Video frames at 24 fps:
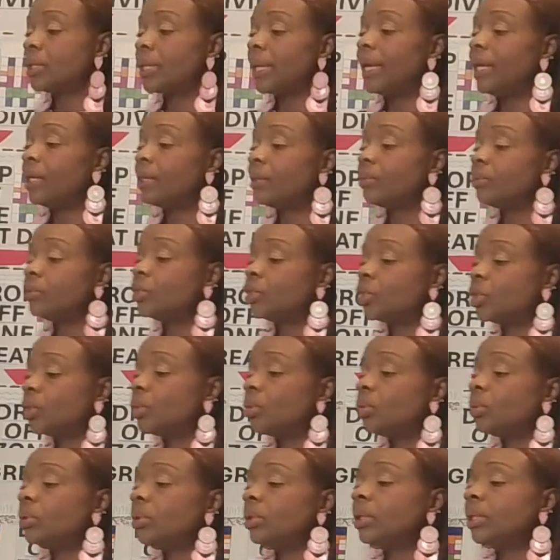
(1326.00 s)
K through
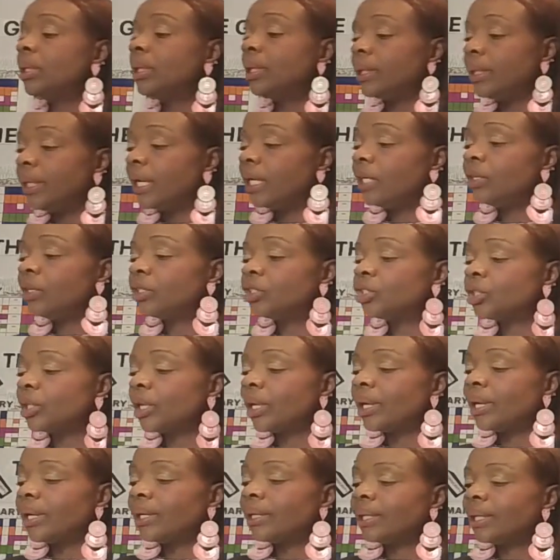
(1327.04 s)
2. Get your
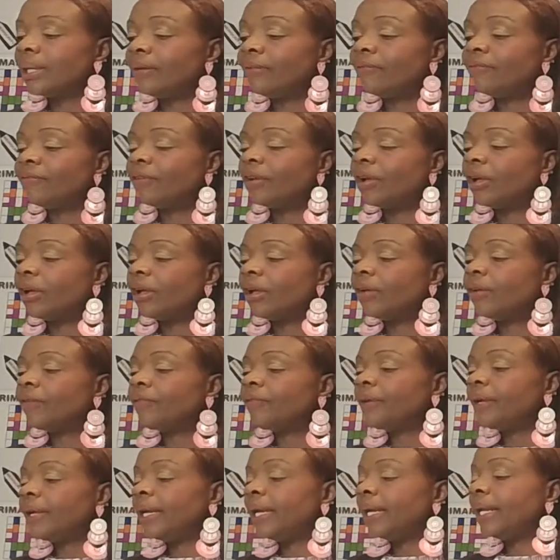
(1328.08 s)
child
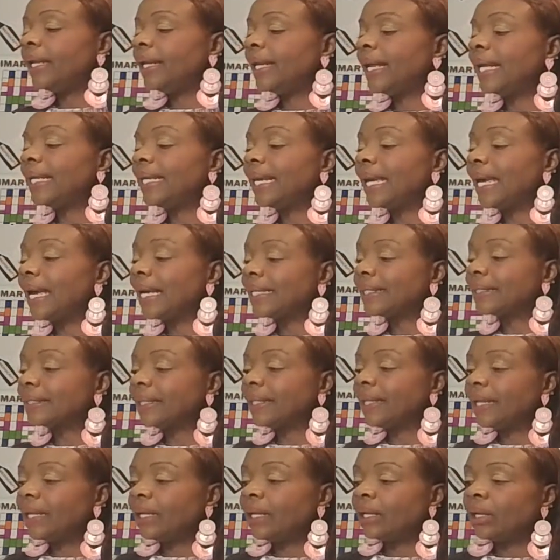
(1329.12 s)
involved in that
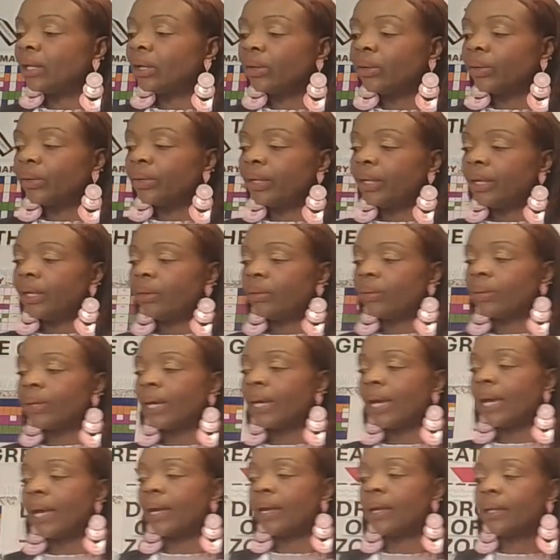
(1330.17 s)
excellent learning.
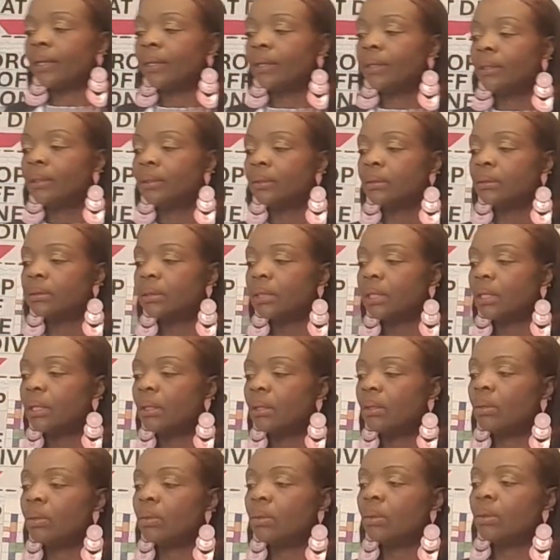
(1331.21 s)
Okay.
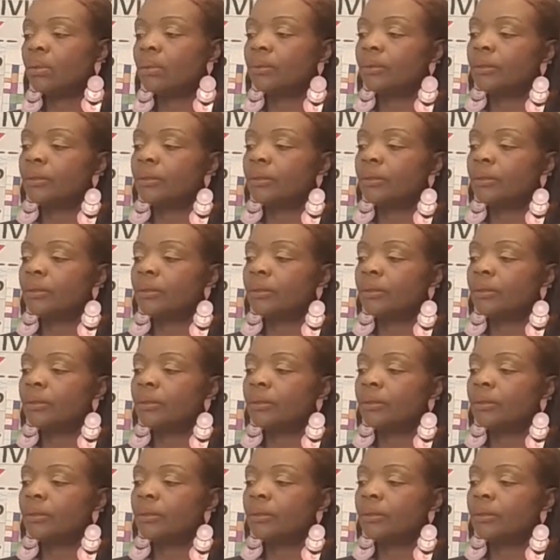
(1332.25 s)
So